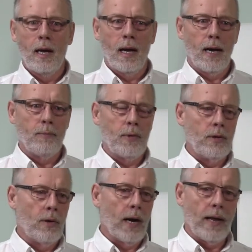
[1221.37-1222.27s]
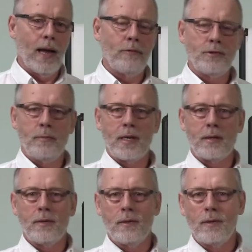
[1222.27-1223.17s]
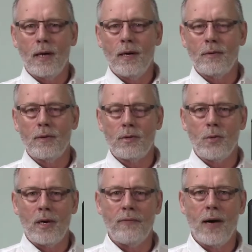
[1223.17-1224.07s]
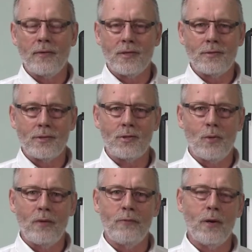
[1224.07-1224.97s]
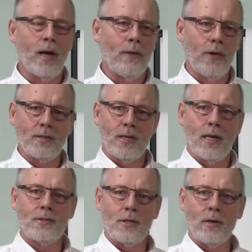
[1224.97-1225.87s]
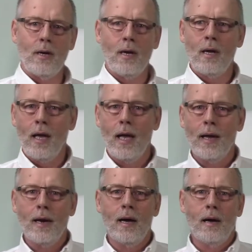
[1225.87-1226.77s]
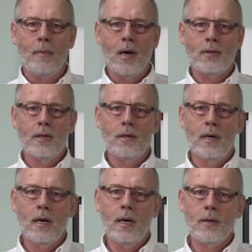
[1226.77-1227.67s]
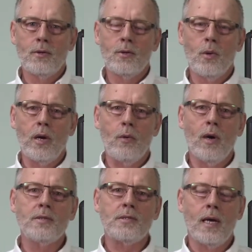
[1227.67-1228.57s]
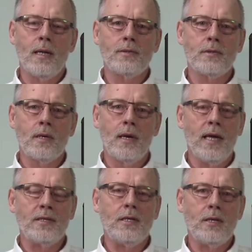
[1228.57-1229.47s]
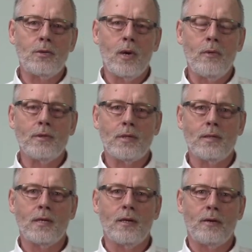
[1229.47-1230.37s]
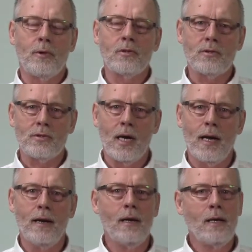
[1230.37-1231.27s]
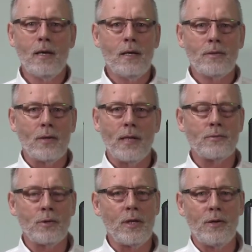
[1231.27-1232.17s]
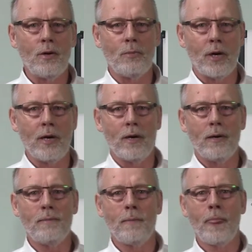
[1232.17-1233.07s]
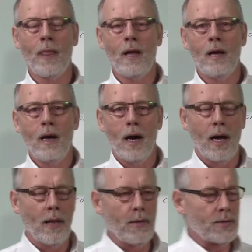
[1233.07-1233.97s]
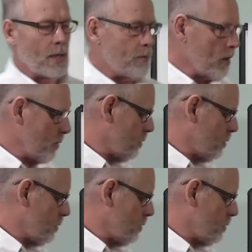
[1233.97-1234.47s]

um, you know, on average, you're making uh, 25 cents a square foot on residential, and uh, about uh, 21 cents, uh, 18 to 21 cents on the commercial side. So that's really a no-brainer. Uh, the same thing is